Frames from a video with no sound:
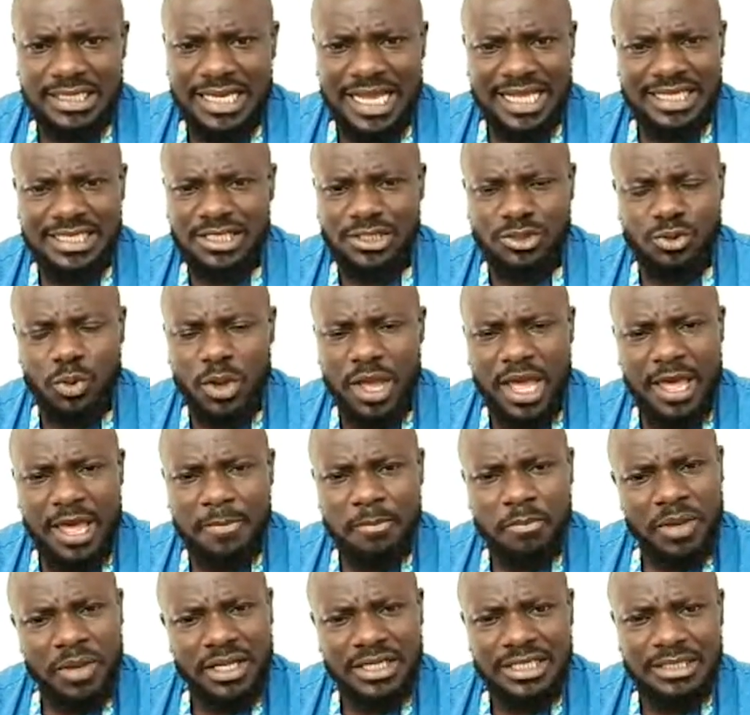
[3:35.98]
that is
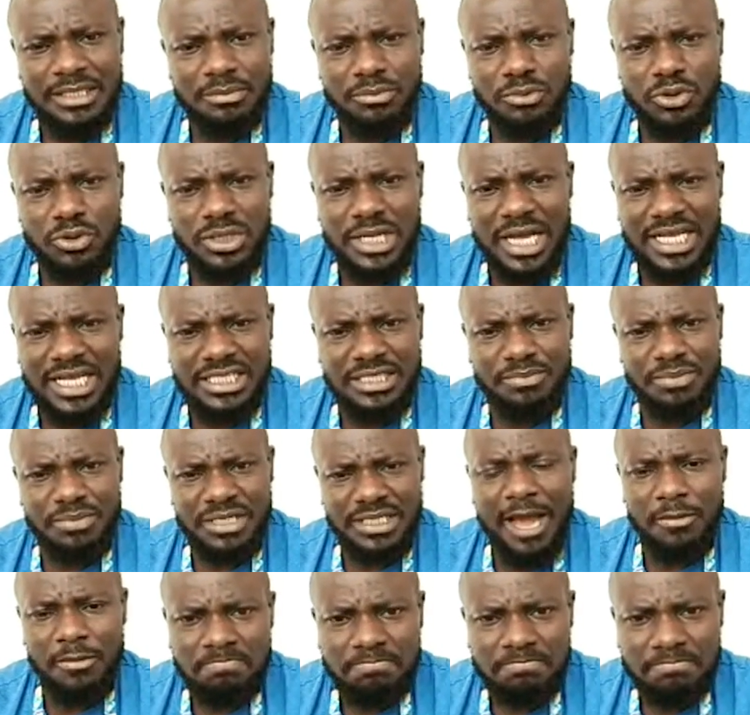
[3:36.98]
where the mood has
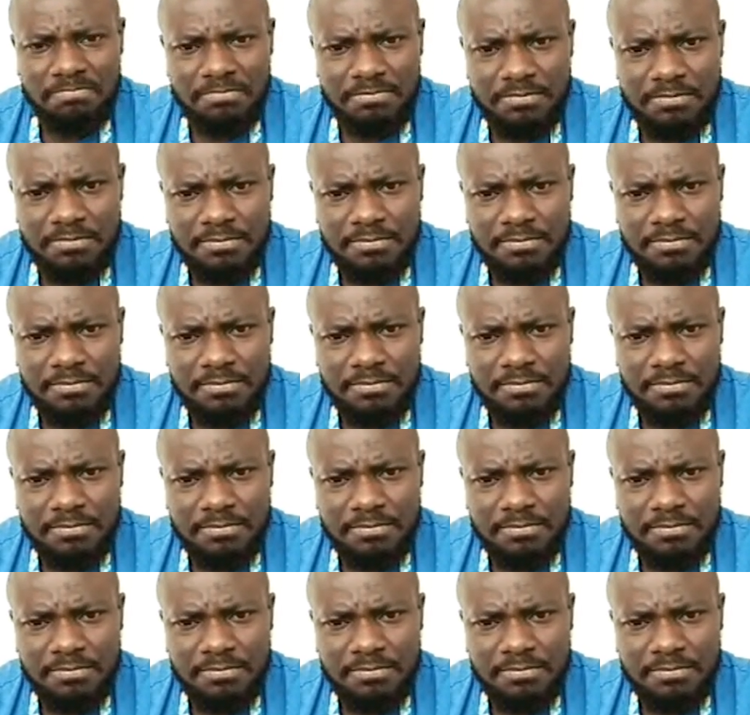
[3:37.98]
been down.